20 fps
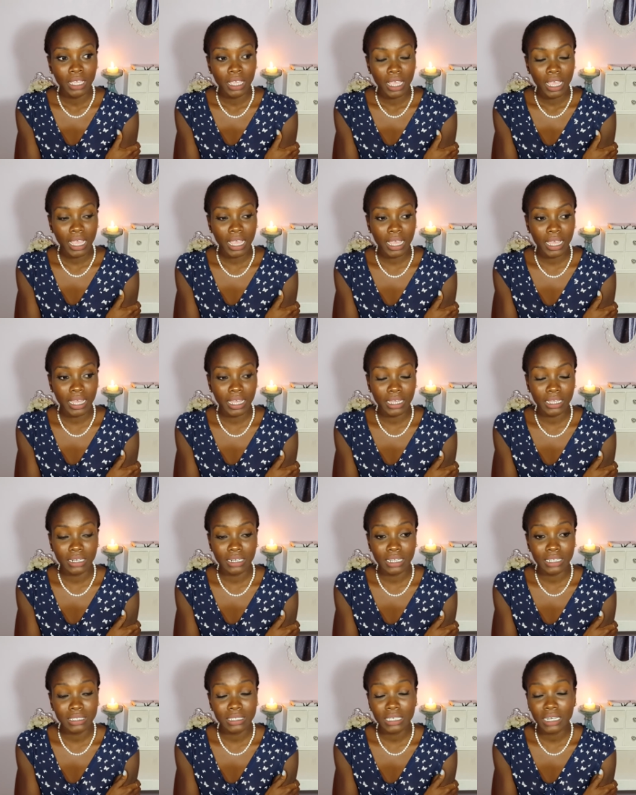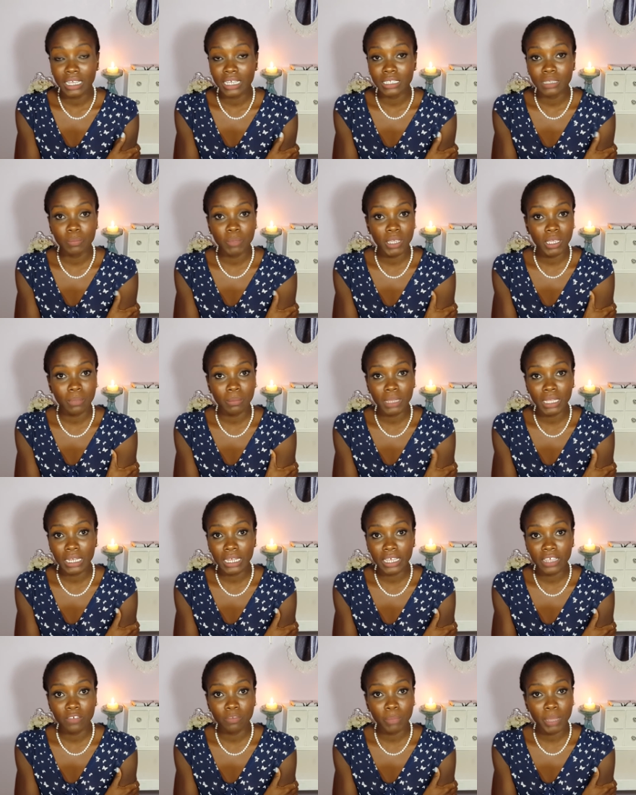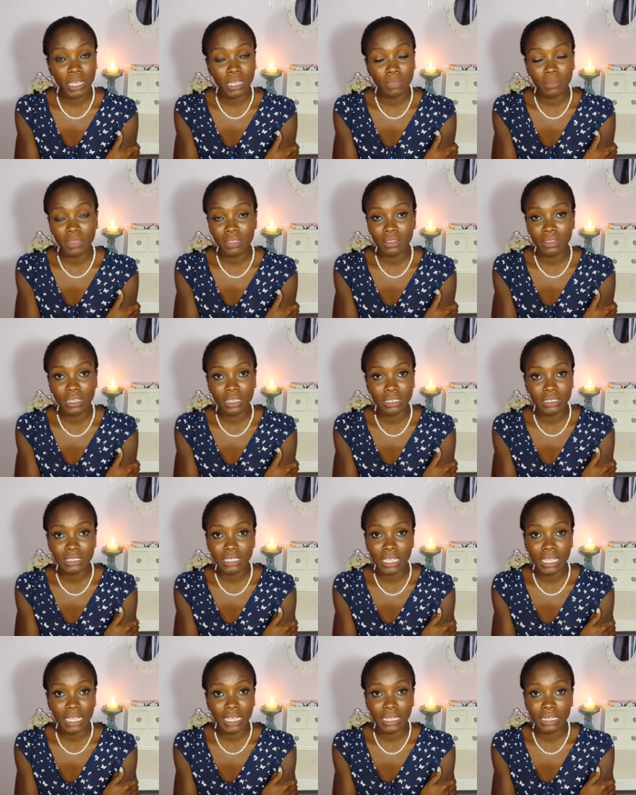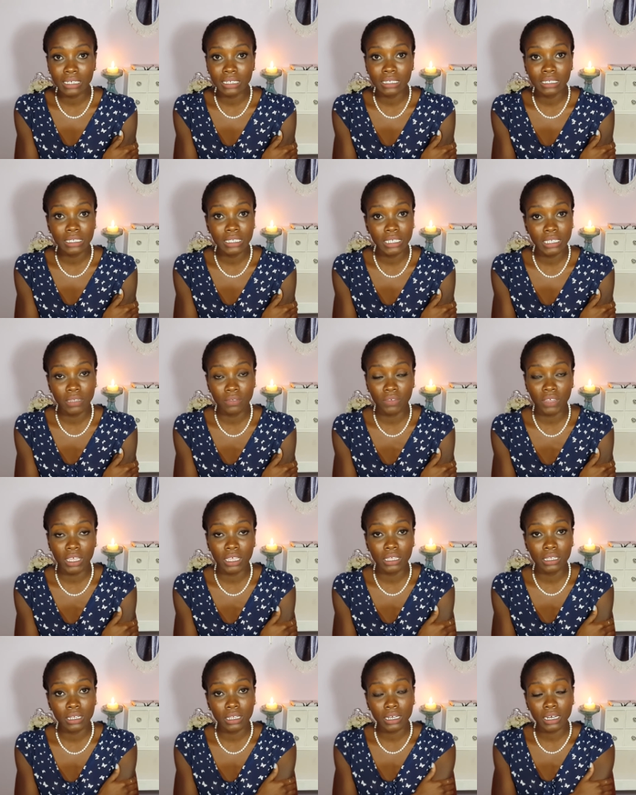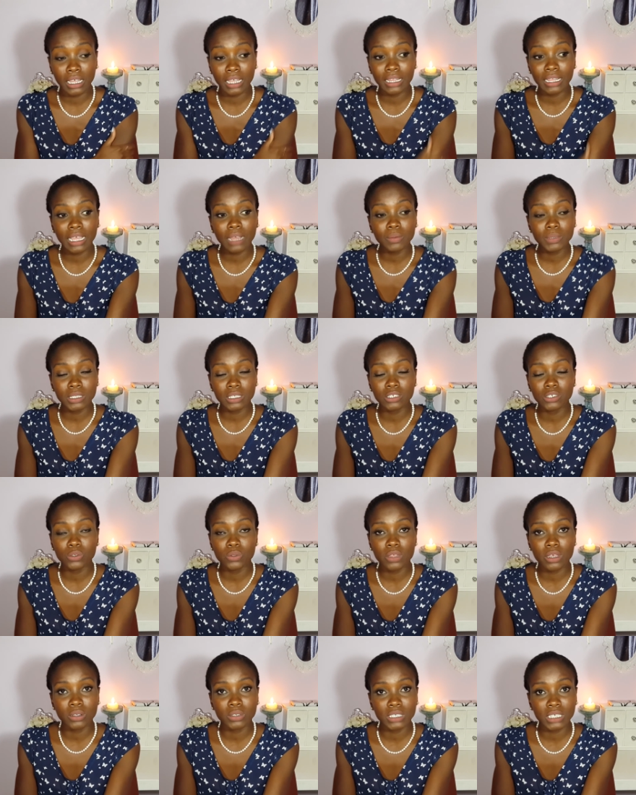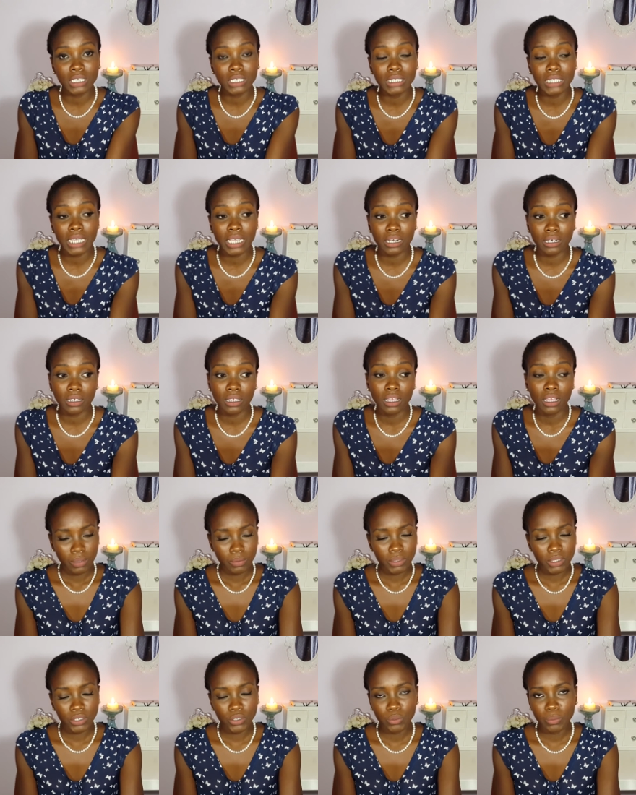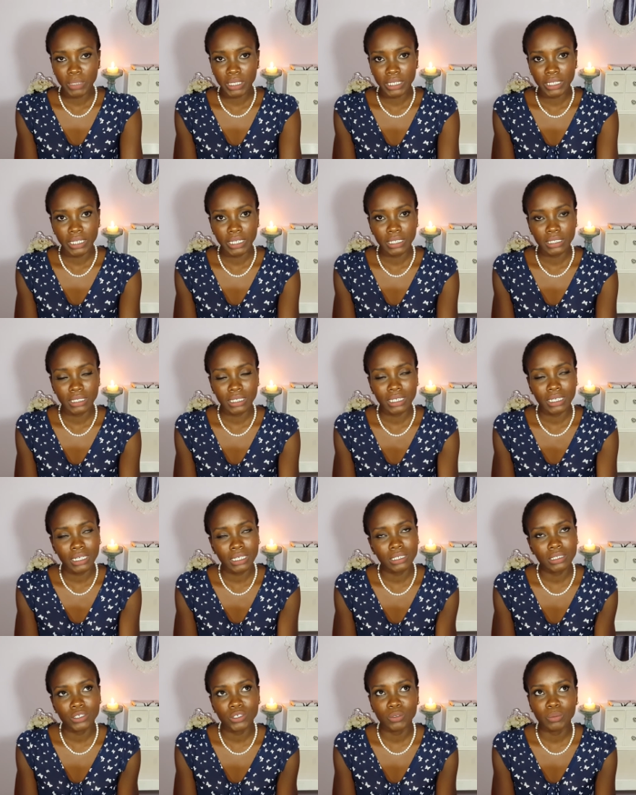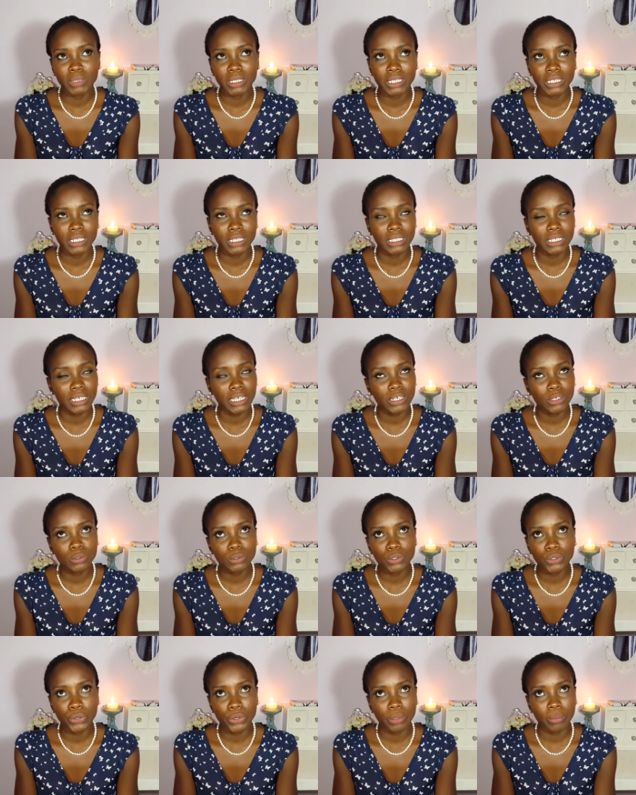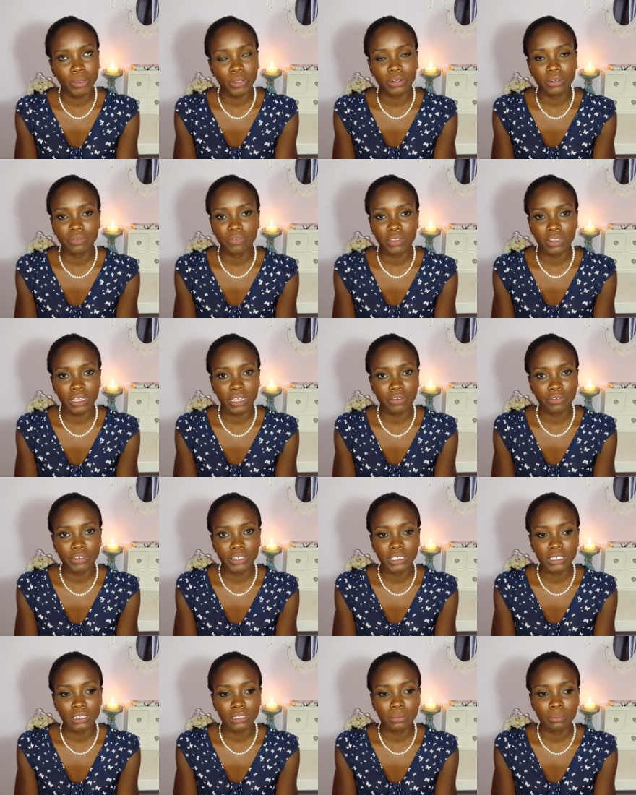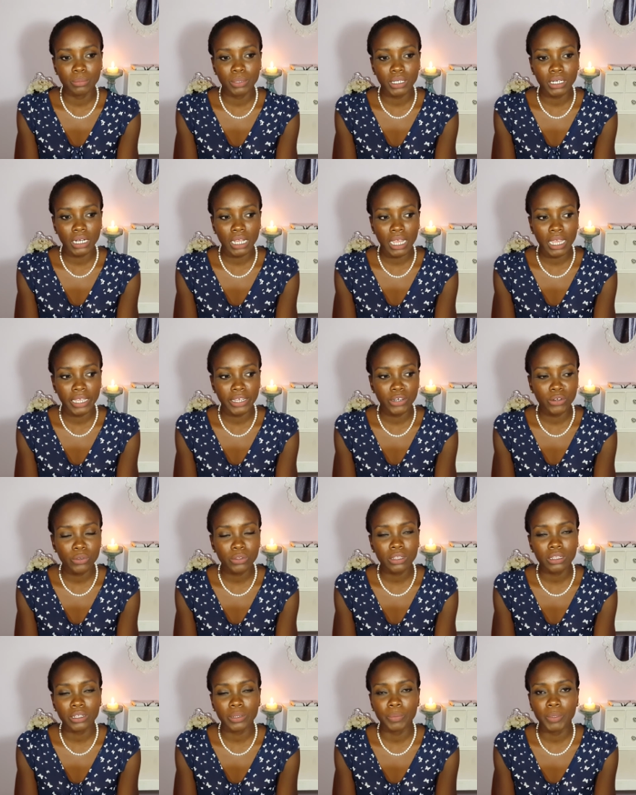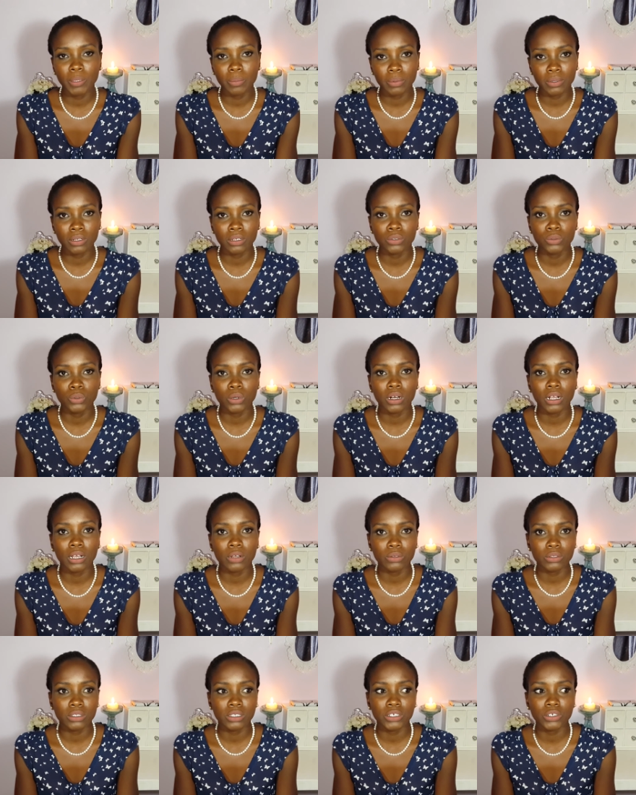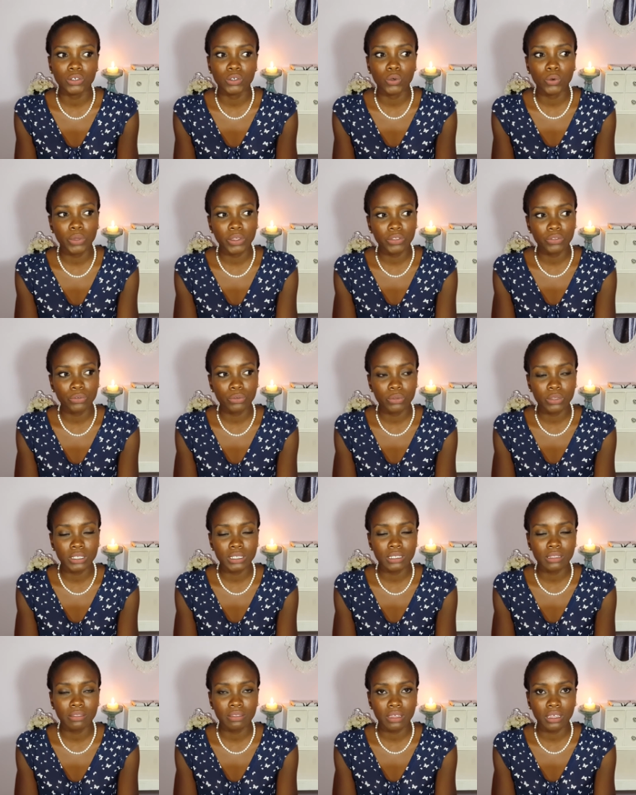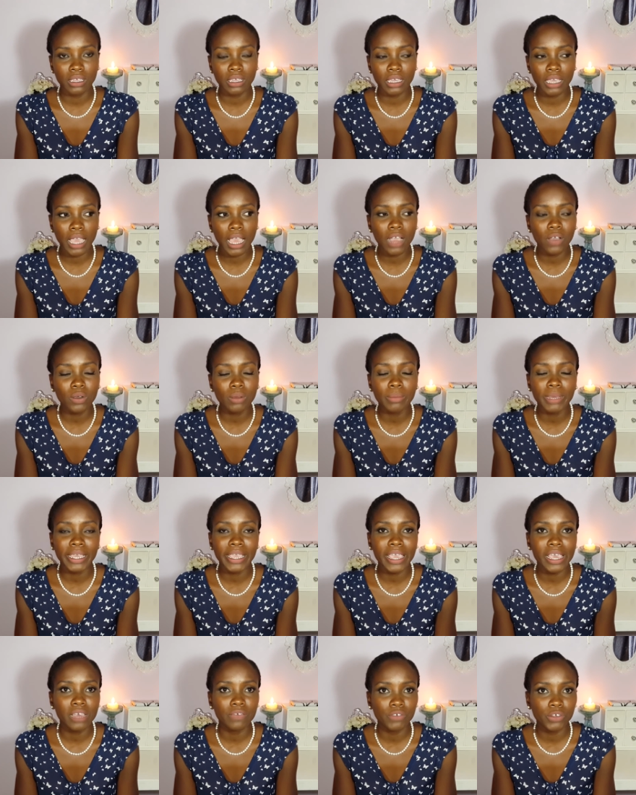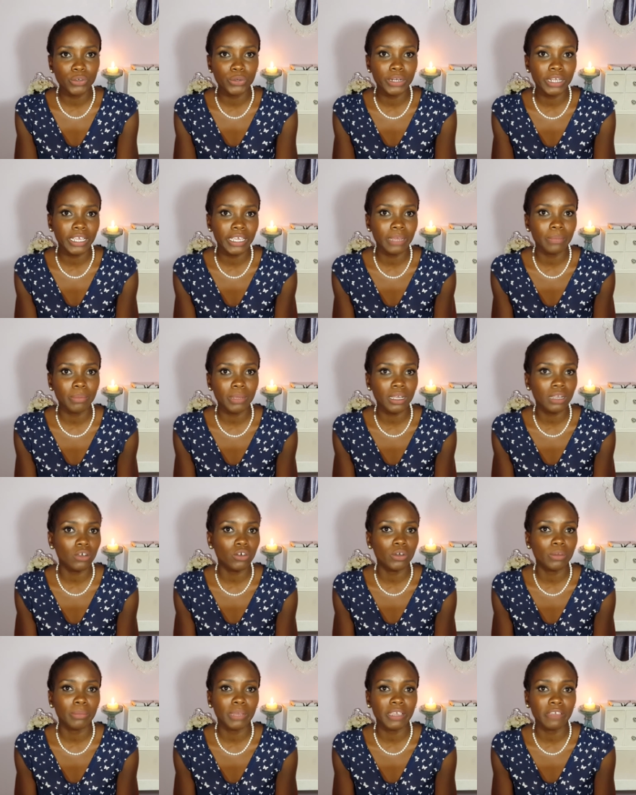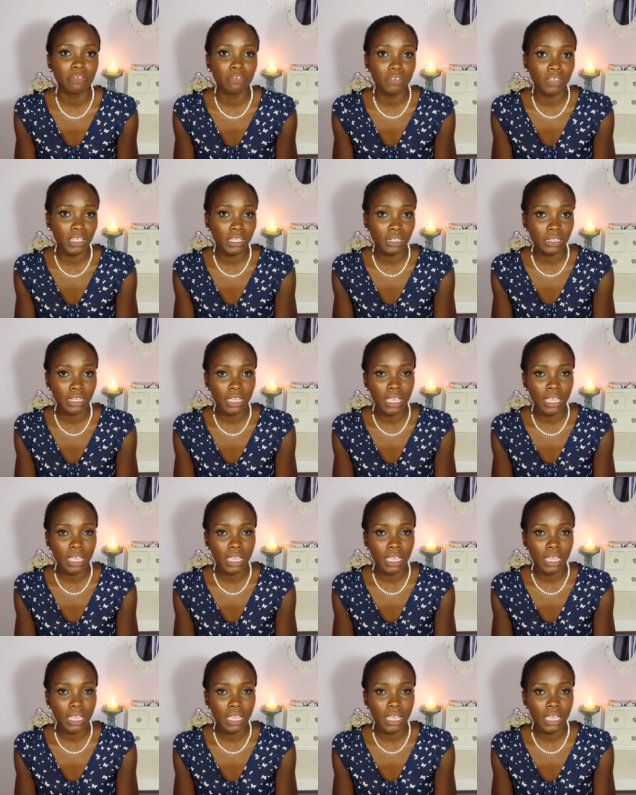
And that's it. I had to pick up my life, pack up my things, and leave England. And that was in 2010. It was humiliating. It is humiliating. I don't talk about it for that reason, but I know that there are people who are out there going through this and thinking, how am I ever going to get back on my feet